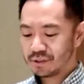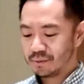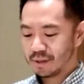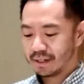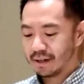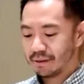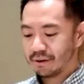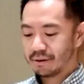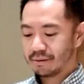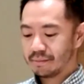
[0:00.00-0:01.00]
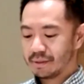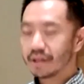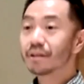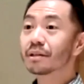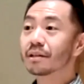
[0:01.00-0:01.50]
to one another.
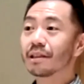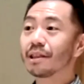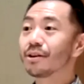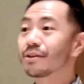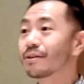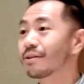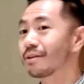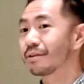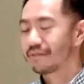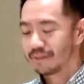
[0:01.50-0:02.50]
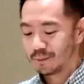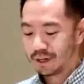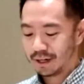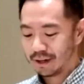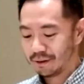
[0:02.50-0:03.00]
Learn from
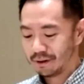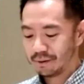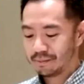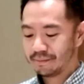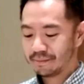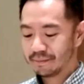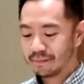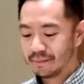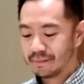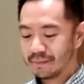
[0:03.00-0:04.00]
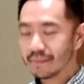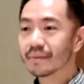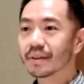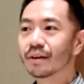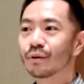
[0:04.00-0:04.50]
one another.
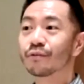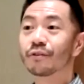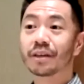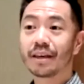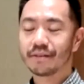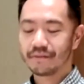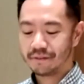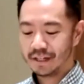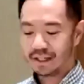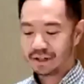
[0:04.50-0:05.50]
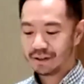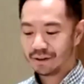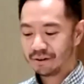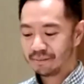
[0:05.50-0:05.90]
Forgive each other.